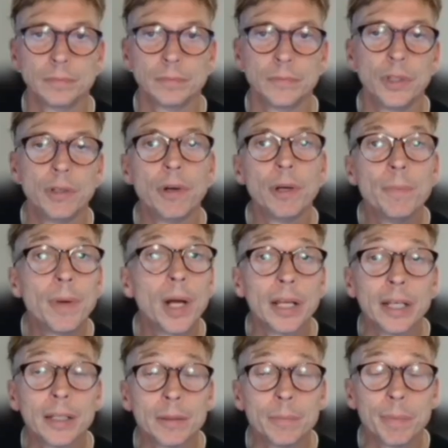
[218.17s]
Your own
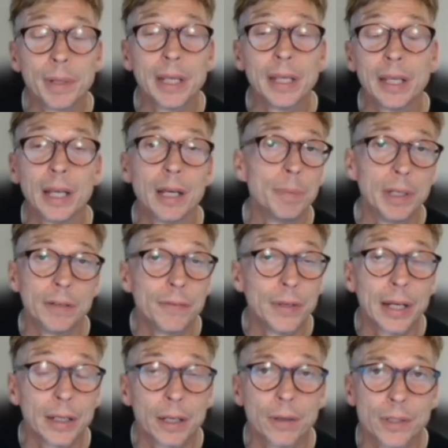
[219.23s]
mind can be a bit of an
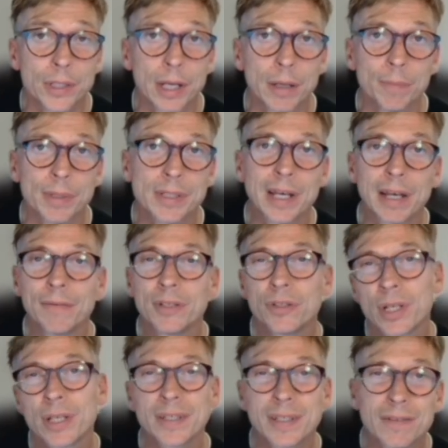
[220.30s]
echo chamber, so have a
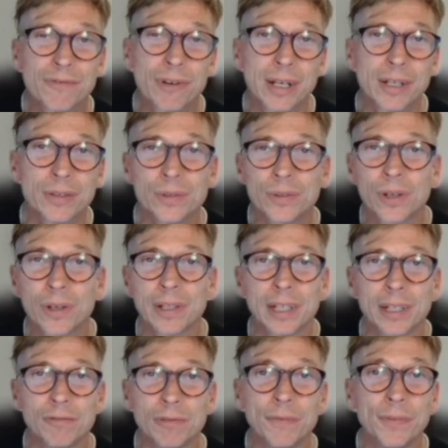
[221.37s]
trusted friend or
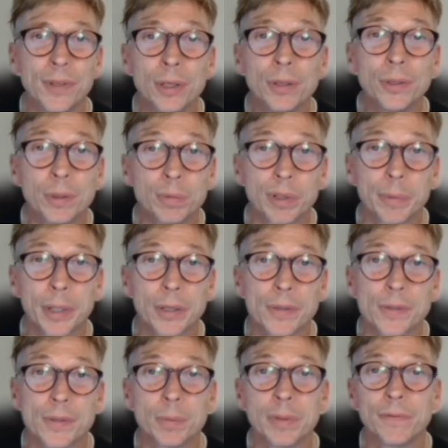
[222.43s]
colleague review your
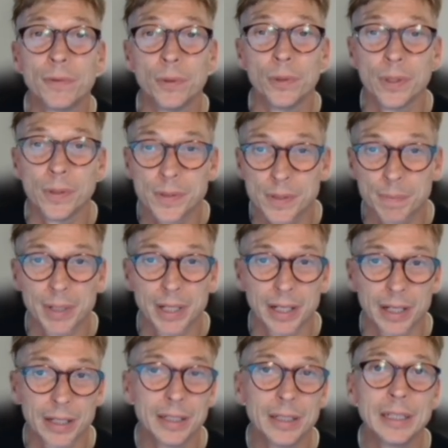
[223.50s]
proposal before you submit
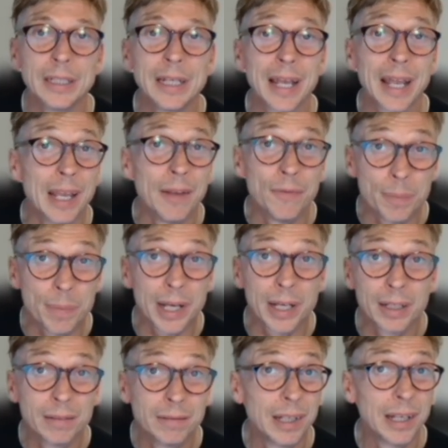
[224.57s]
it. Even
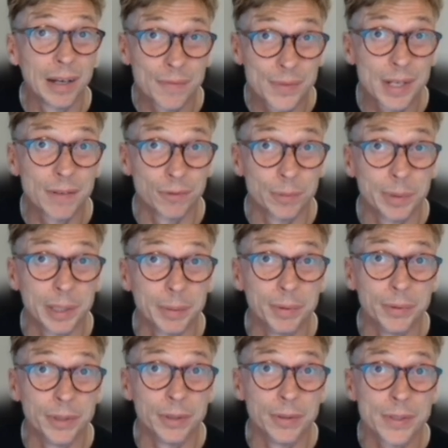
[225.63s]
better, have several
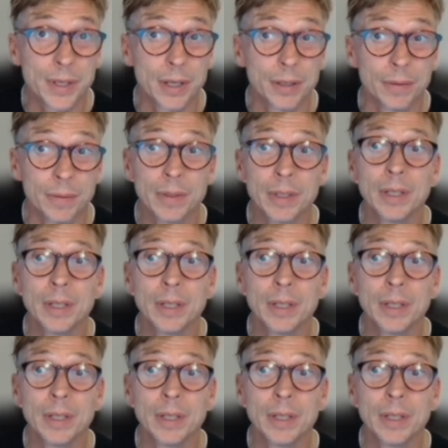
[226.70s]
people do so.